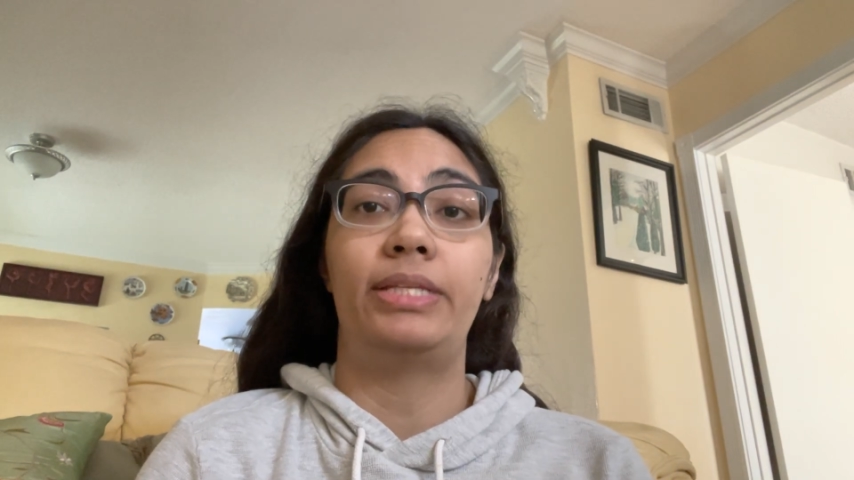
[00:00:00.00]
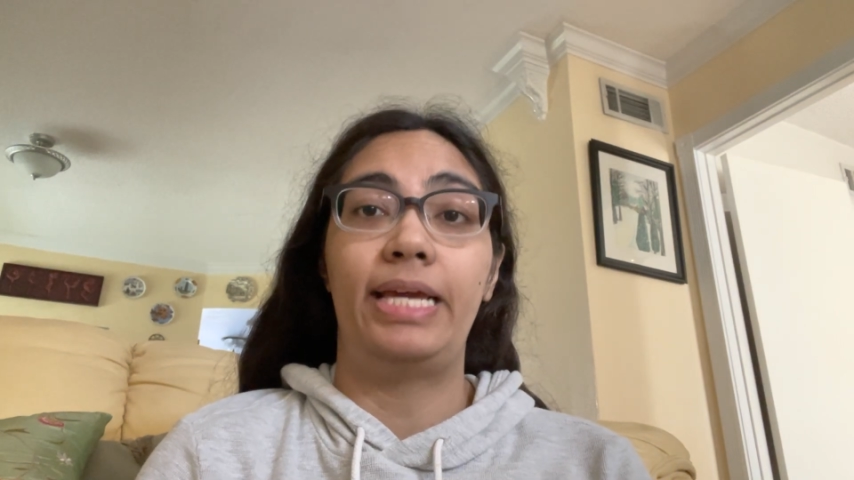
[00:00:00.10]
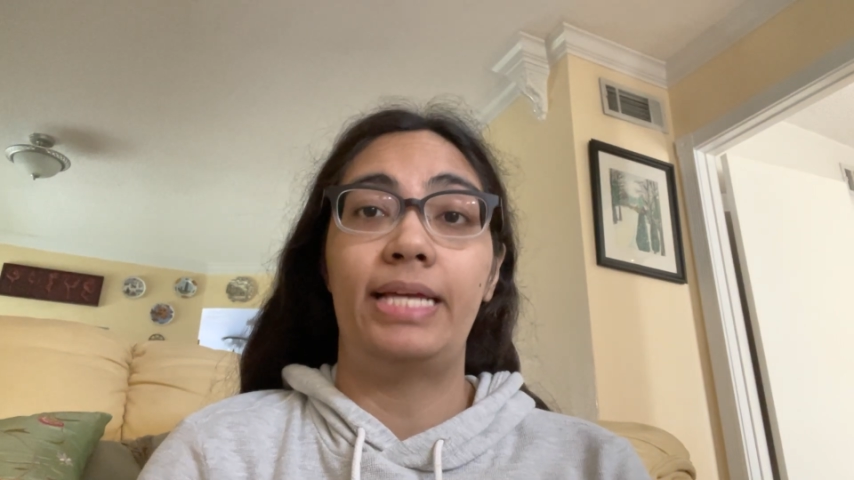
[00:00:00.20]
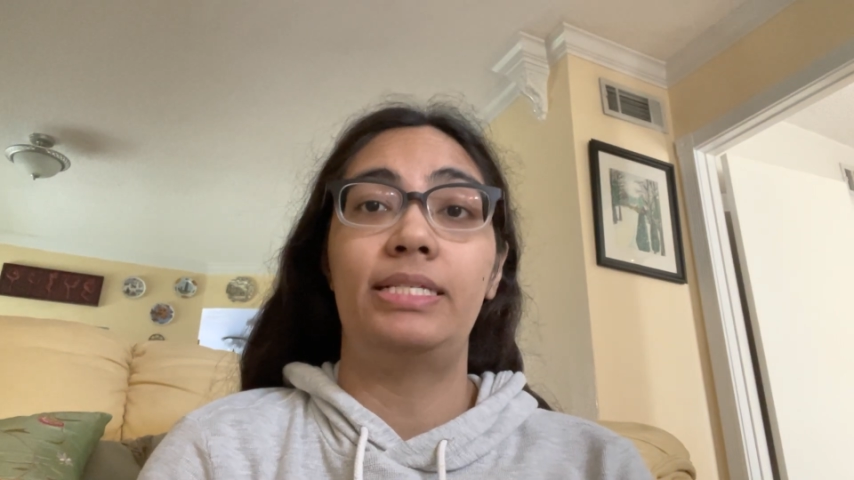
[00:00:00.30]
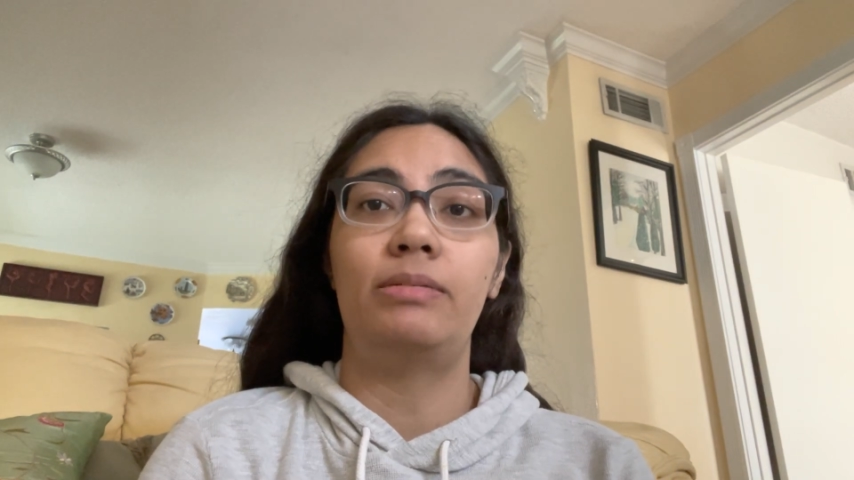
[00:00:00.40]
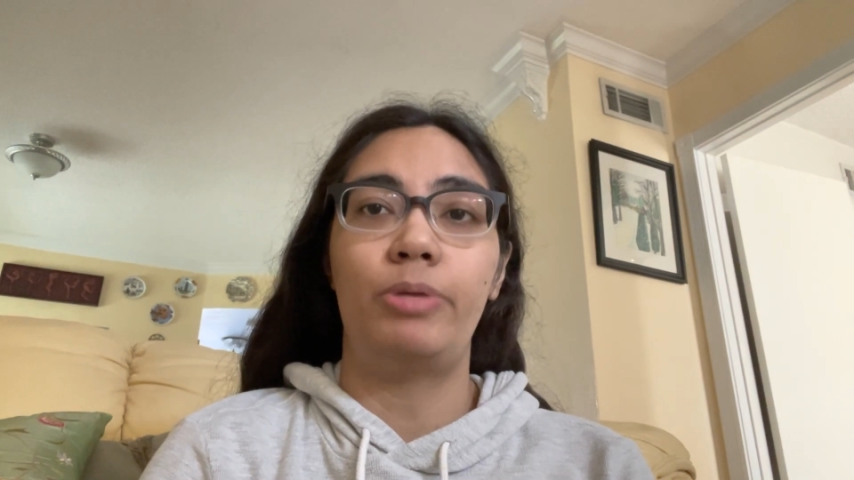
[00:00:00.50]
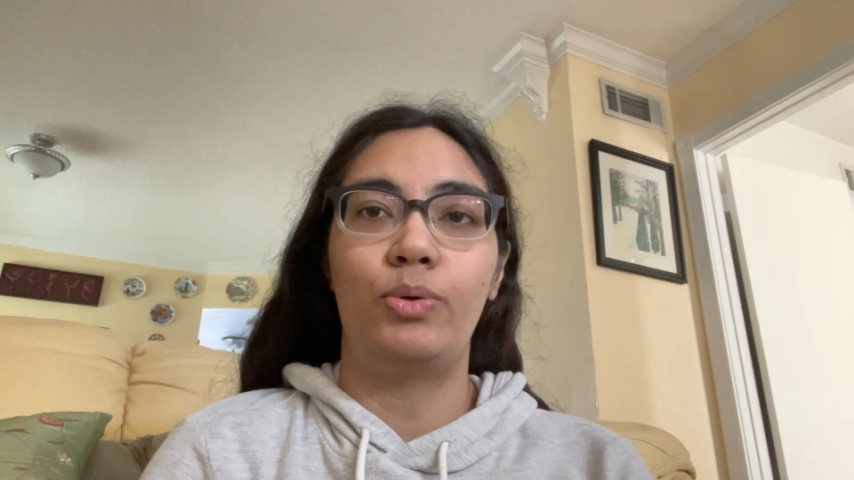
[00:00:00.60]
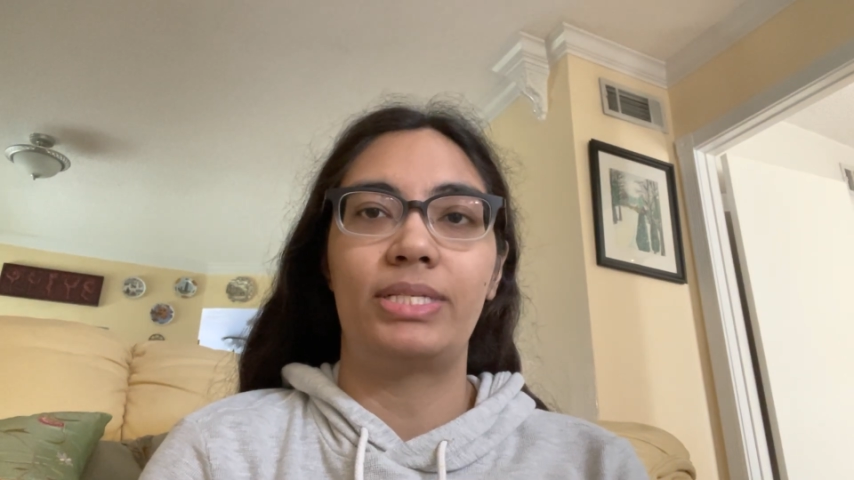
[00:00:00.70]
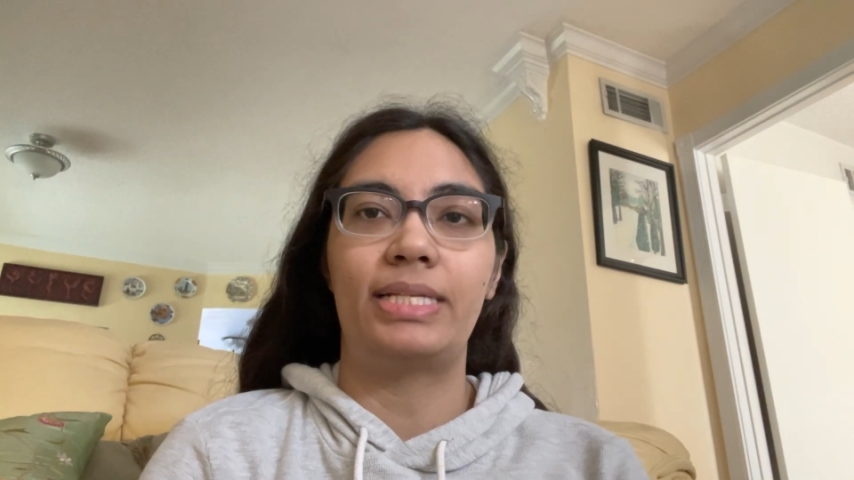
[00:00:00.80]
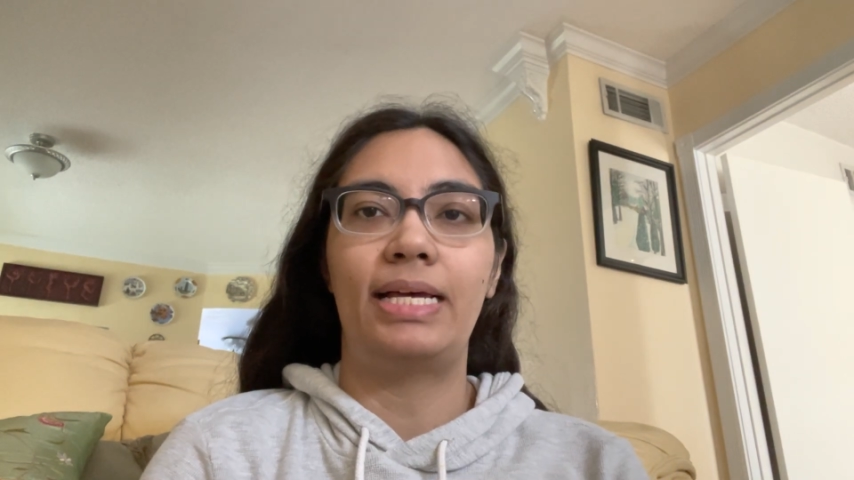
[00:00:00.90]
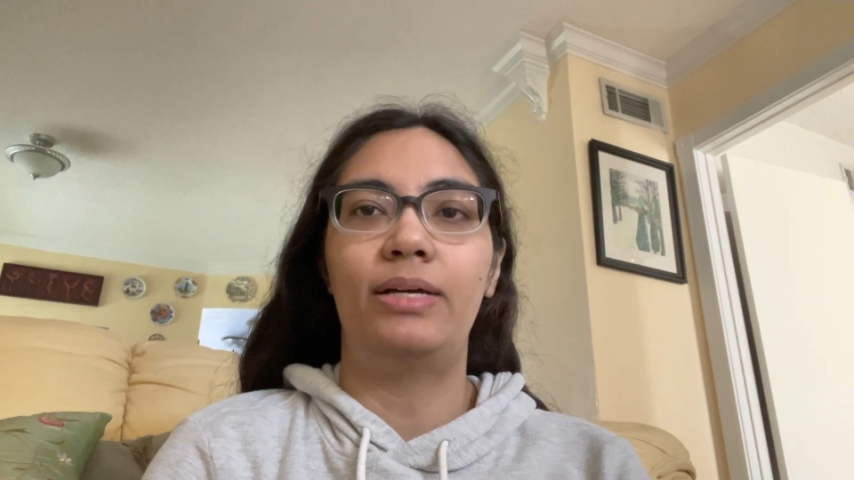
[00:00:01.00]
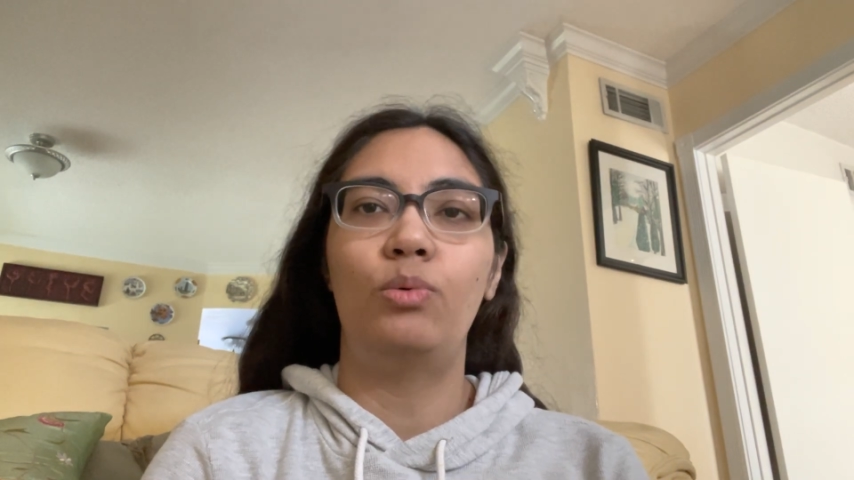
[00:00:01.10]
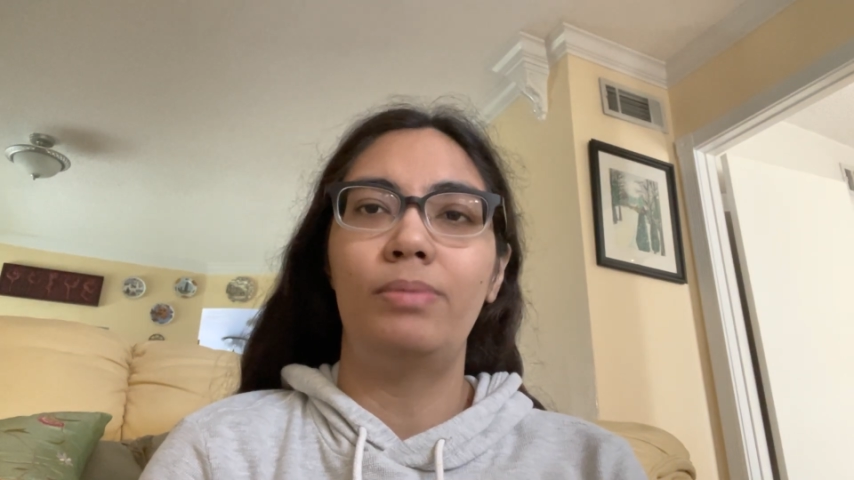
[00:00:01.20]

the NWSL,